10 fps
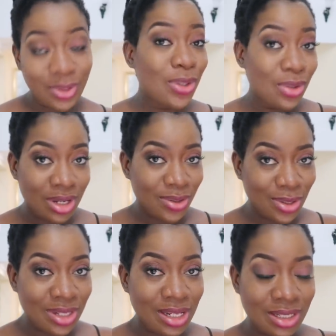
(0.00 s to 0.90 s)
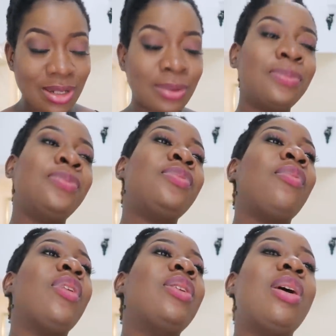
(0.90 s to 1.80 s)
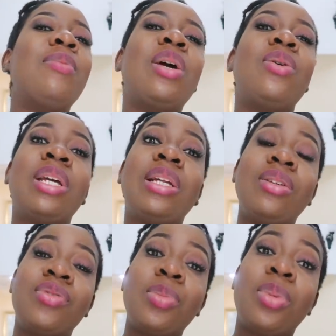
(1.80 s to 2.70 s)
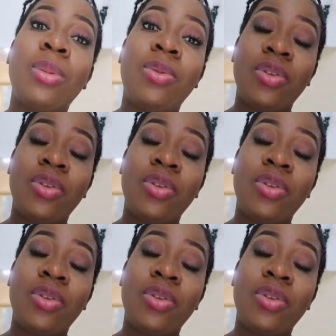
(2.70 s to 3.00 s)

You know how toddlers are. So I'm like, okay, leave the bulb